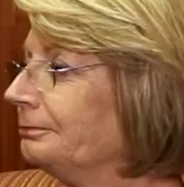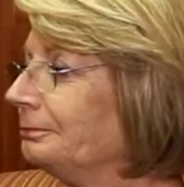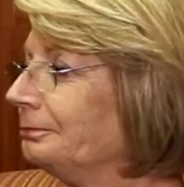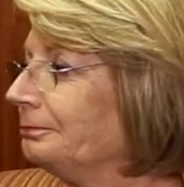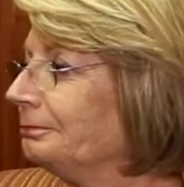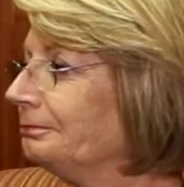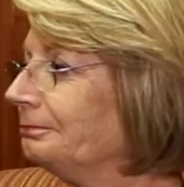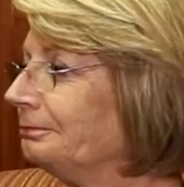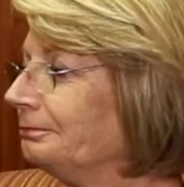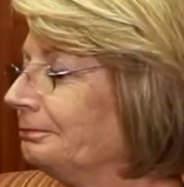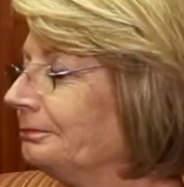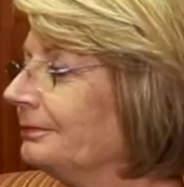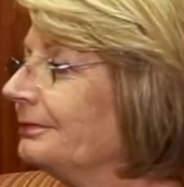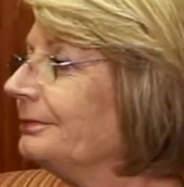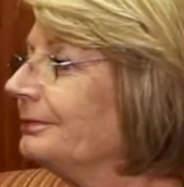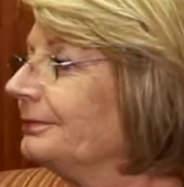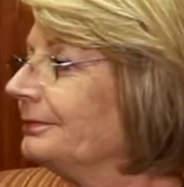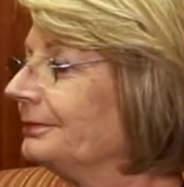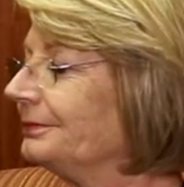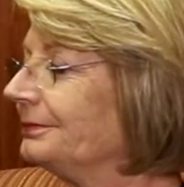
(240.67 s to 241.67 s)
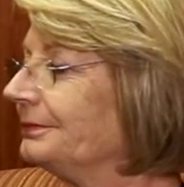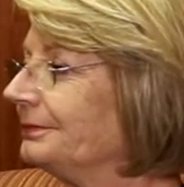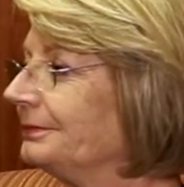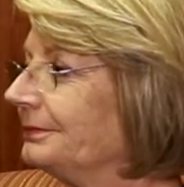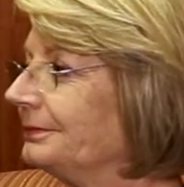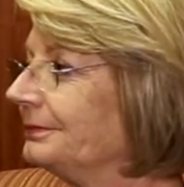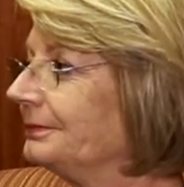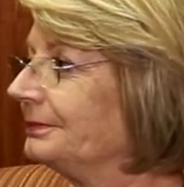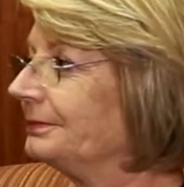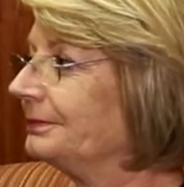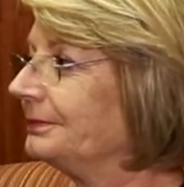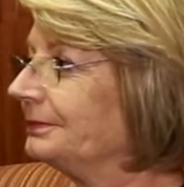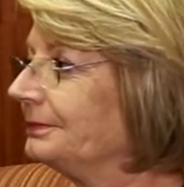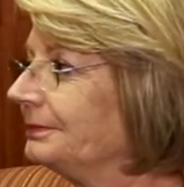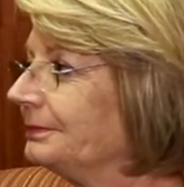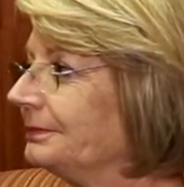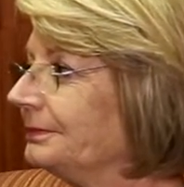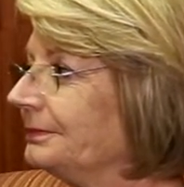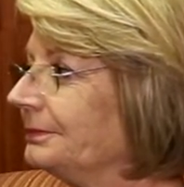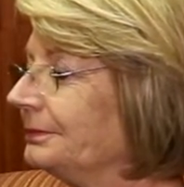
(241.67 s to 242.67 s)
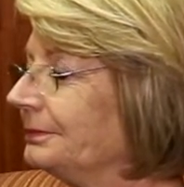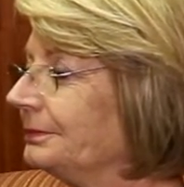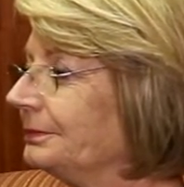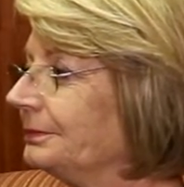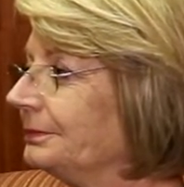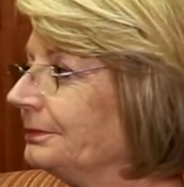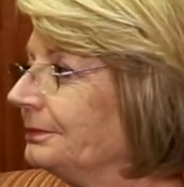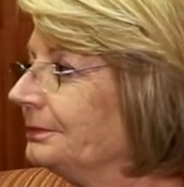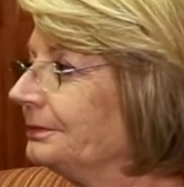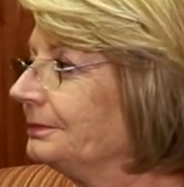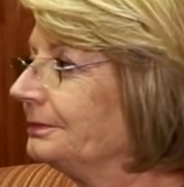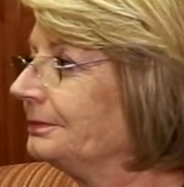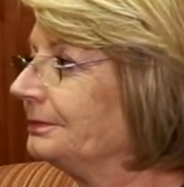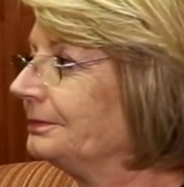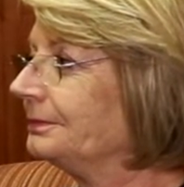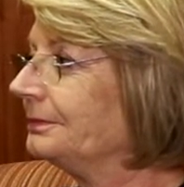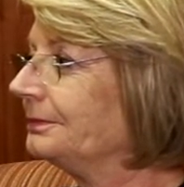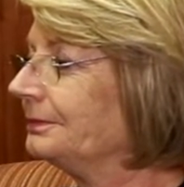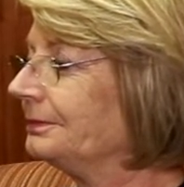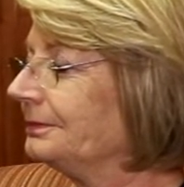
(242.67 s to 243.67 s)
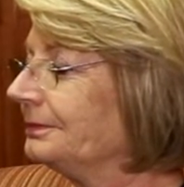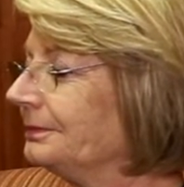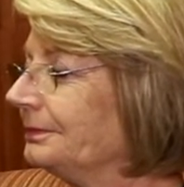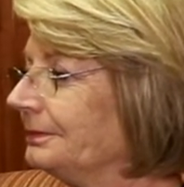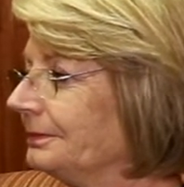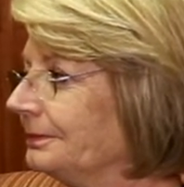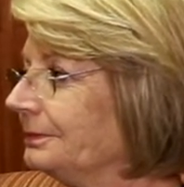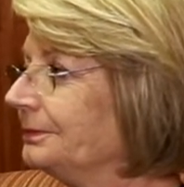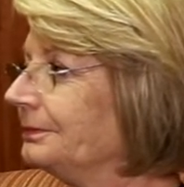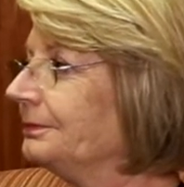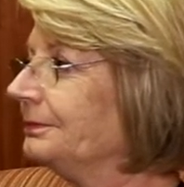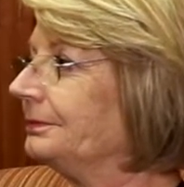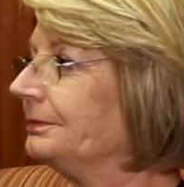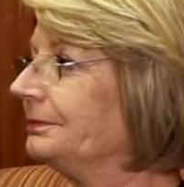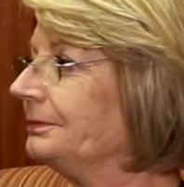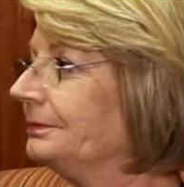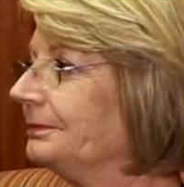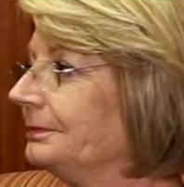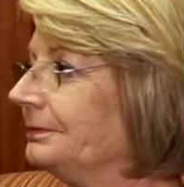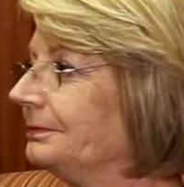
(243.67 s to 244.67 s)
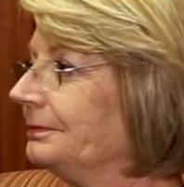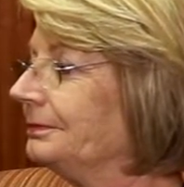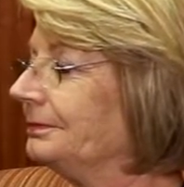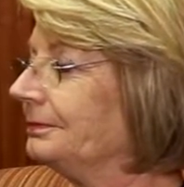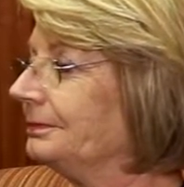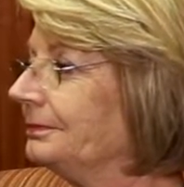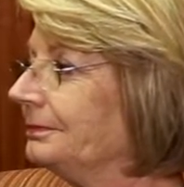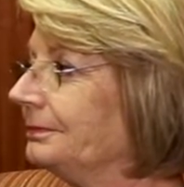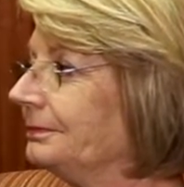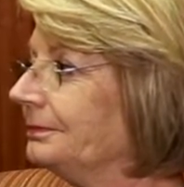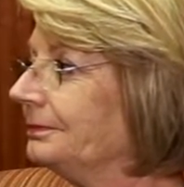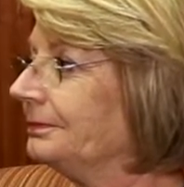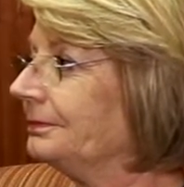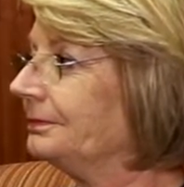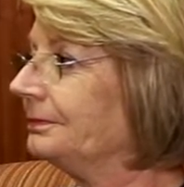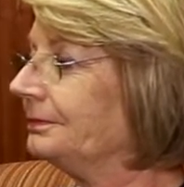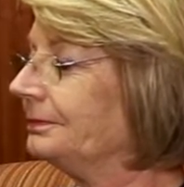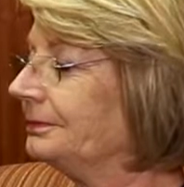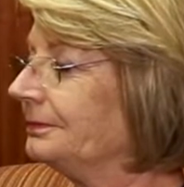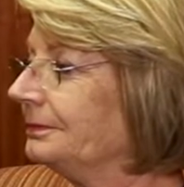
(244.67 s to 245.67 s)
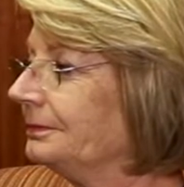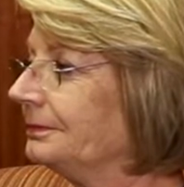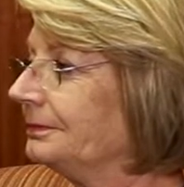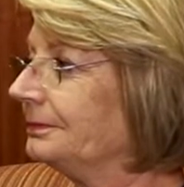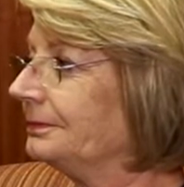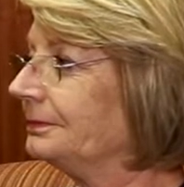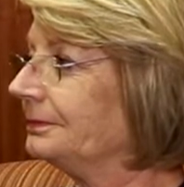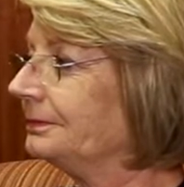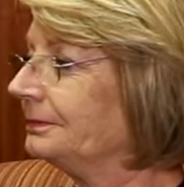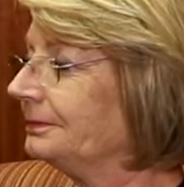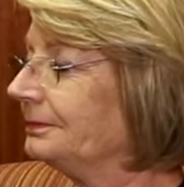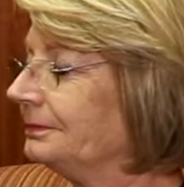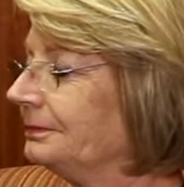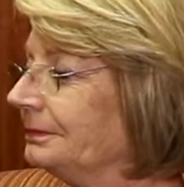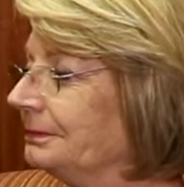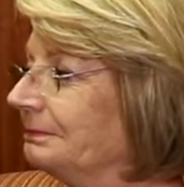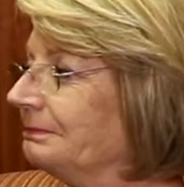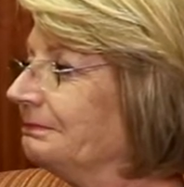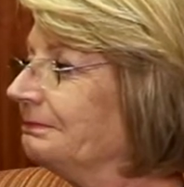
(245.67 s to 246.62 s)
(silent)